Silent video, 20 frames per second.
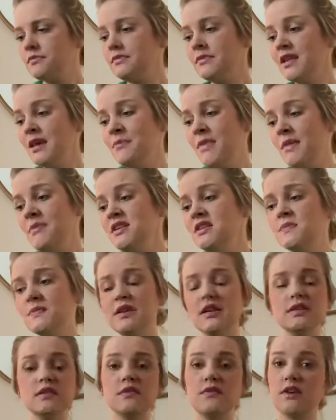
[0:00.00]
Maybe it's
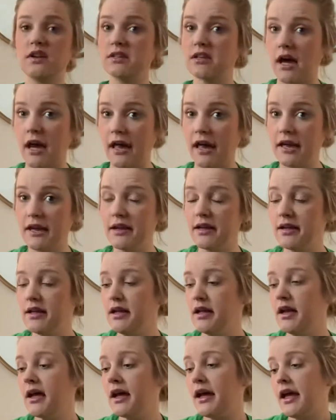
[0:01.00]
because of our diet.
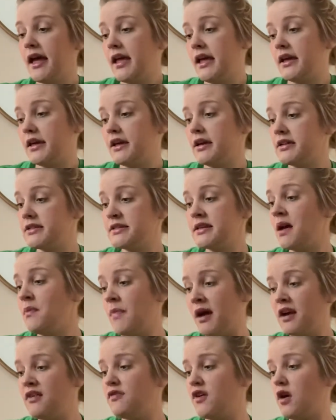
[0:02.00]
Hey, it's not
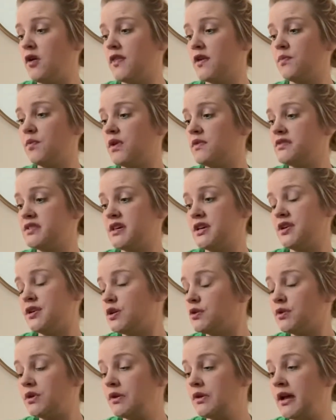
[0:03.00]
my fault that wolves eat
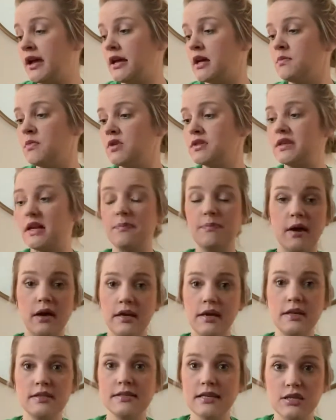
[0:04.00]
cute little animals like
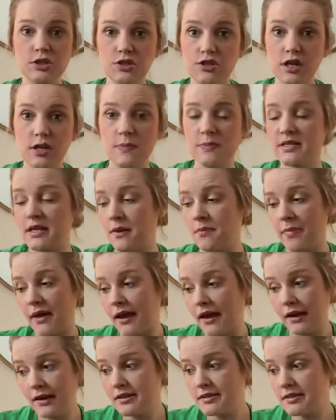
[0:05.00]
bunnies and sheep and
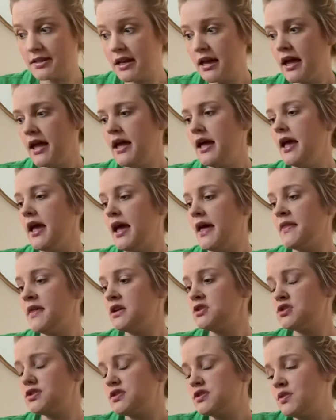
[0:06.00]
pigs. And
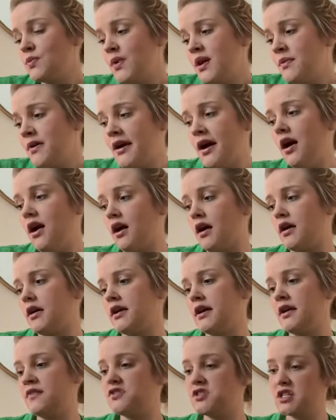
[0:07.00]
that's just the way we are.
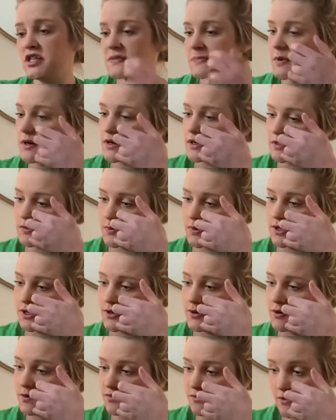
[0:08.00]
If cheeseburgers were
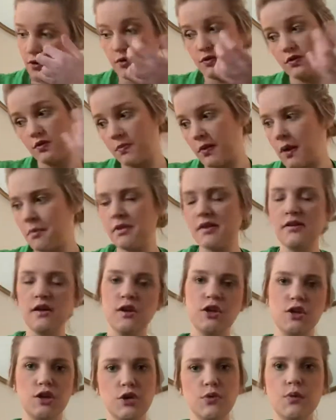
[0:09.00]
cute, folks would probably
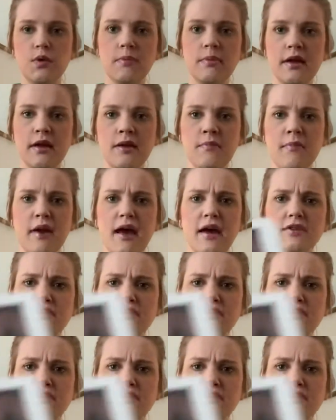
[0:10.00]
think you were big and bad